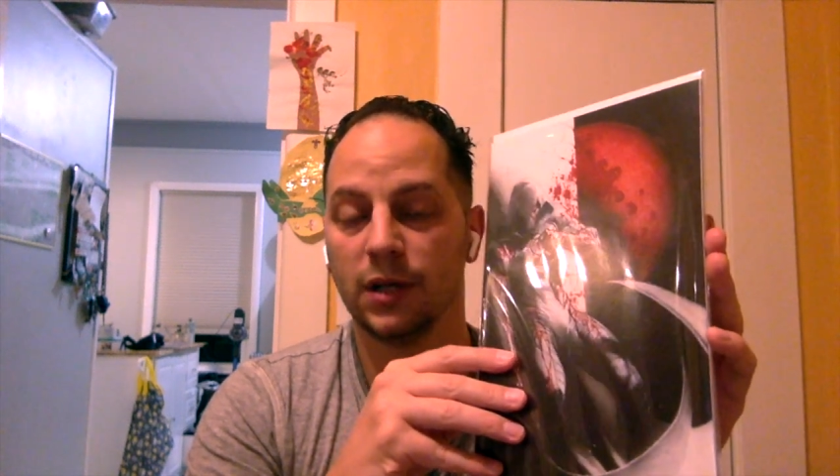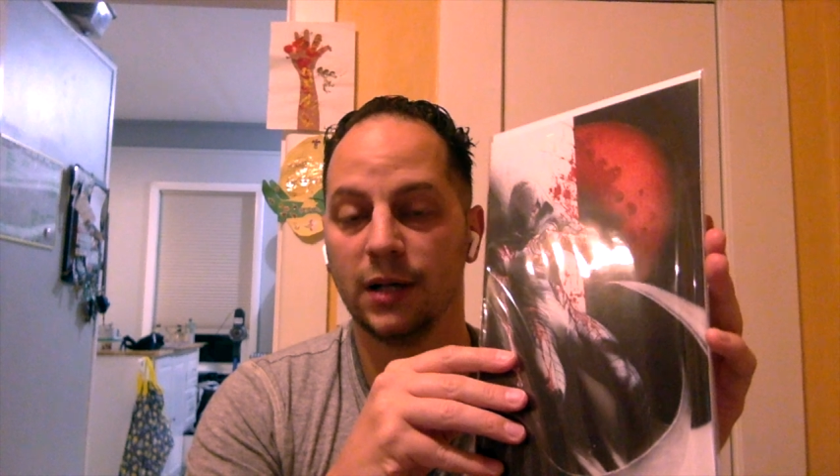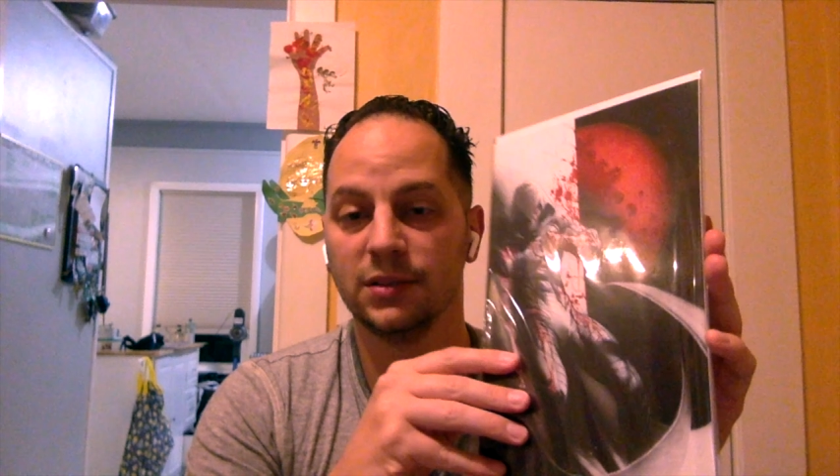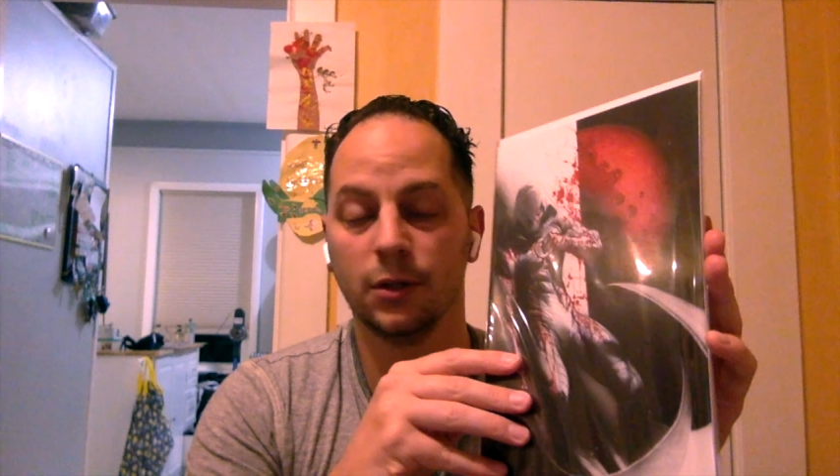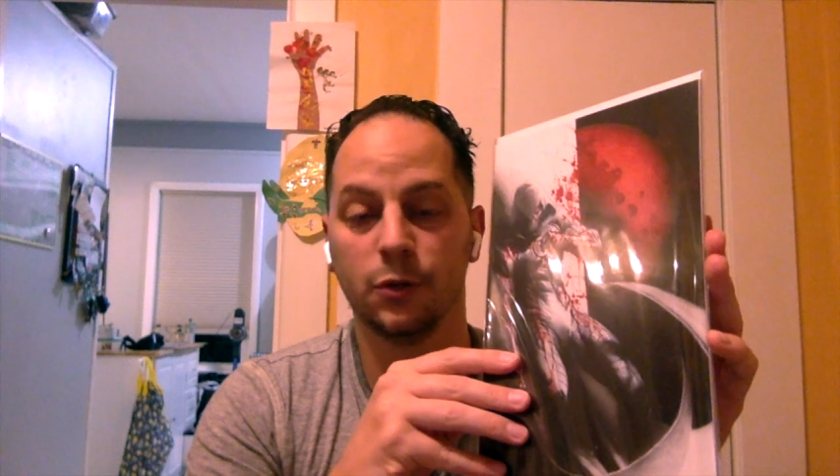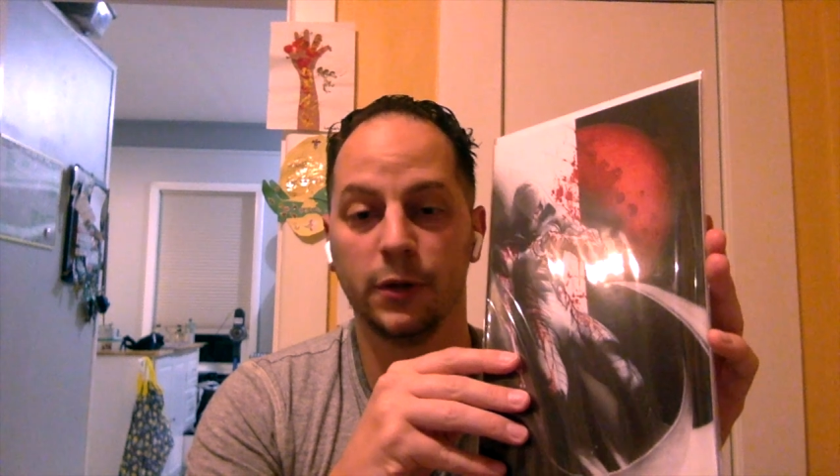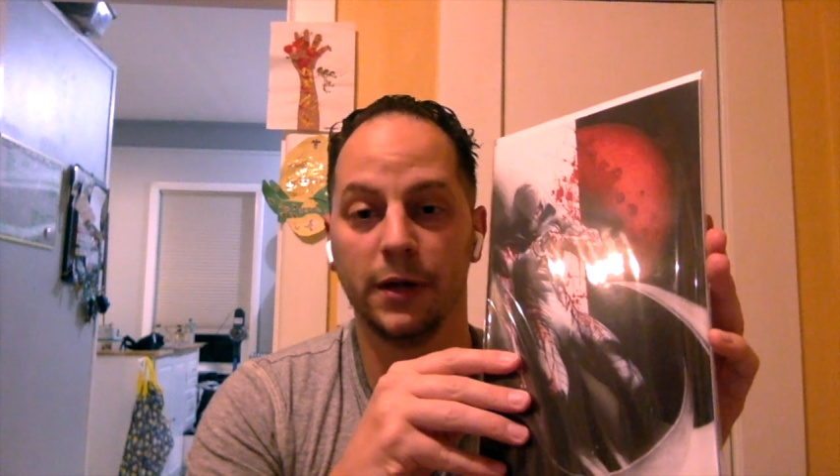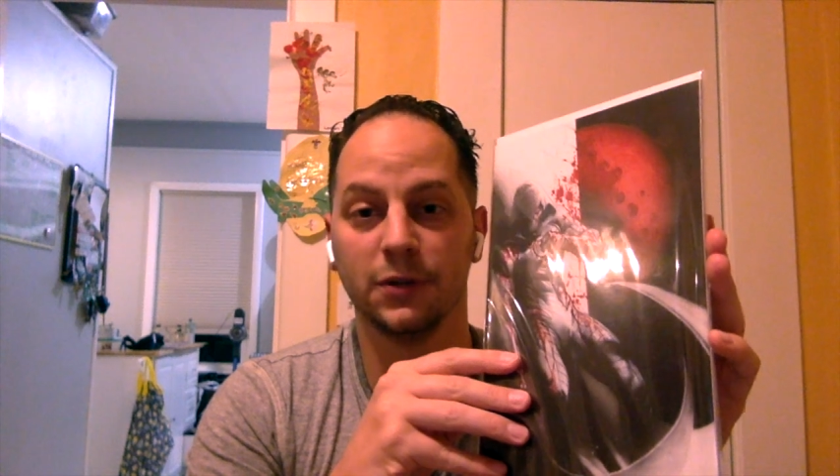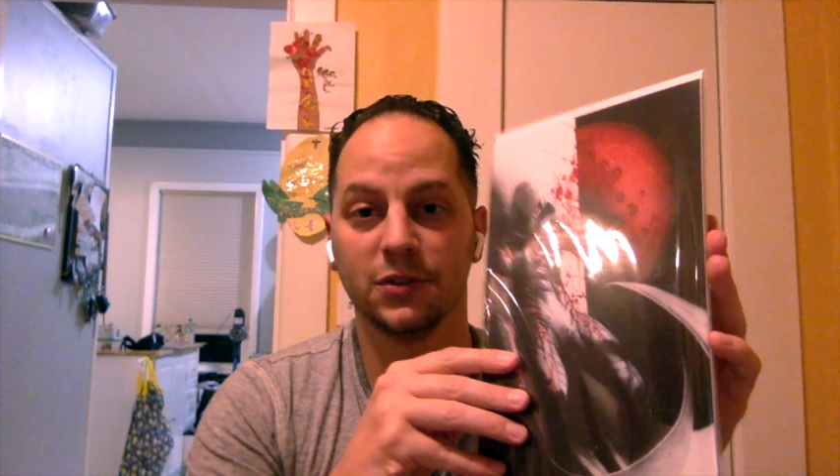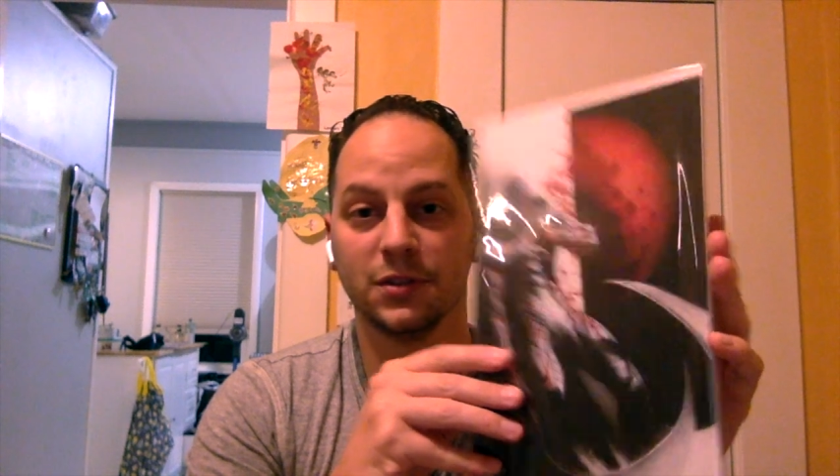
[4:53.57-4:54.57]
content
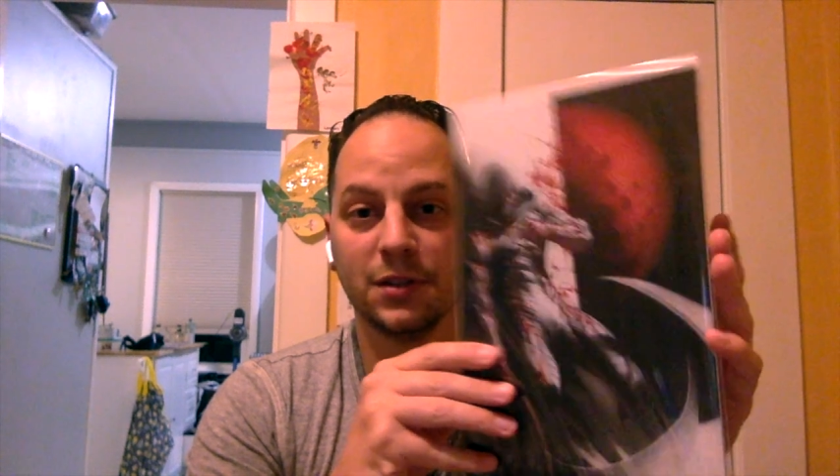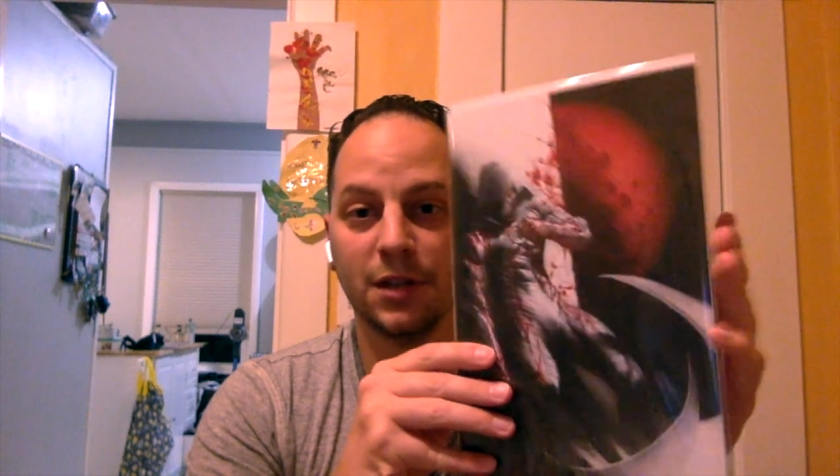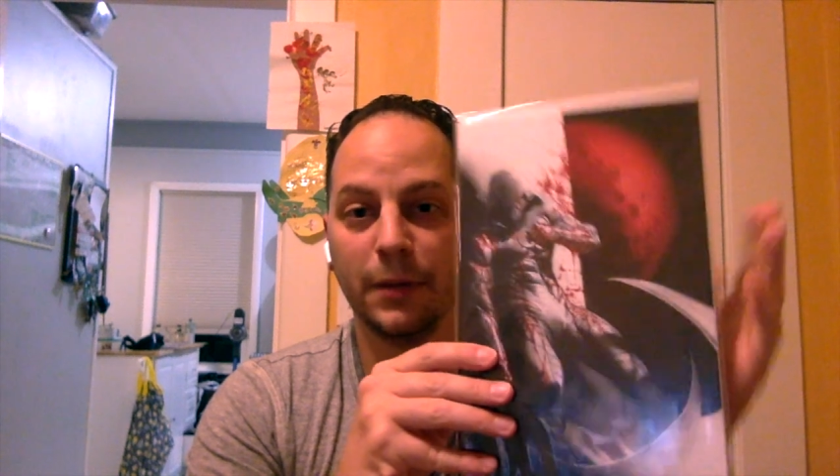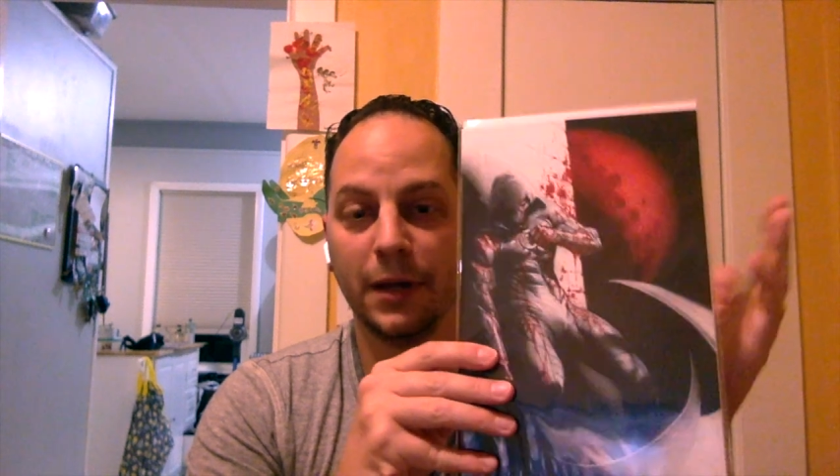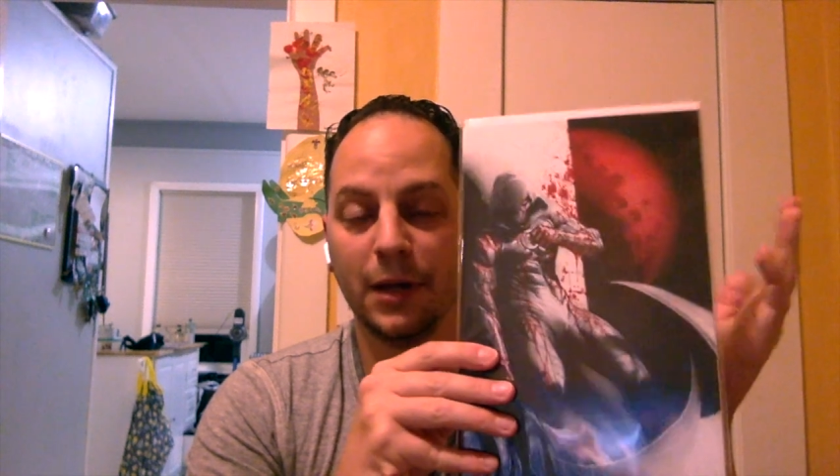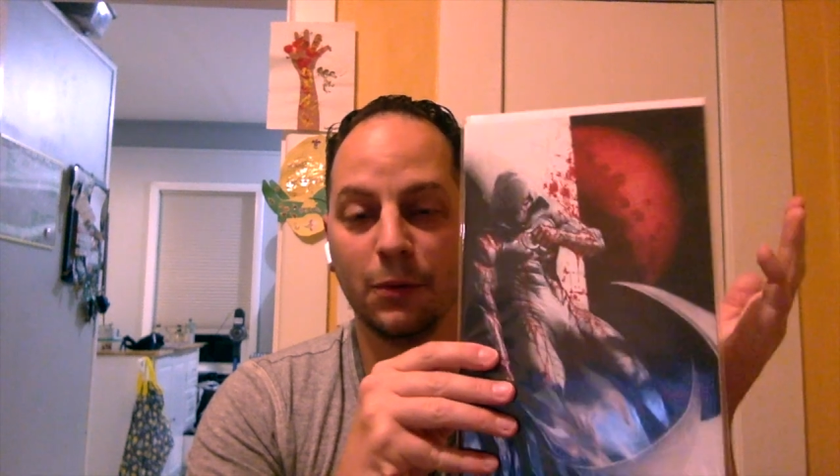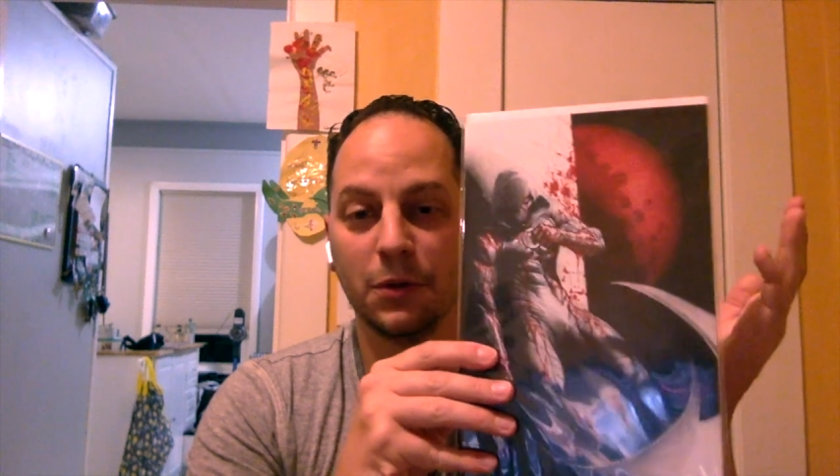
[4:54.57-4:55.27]
creators coming out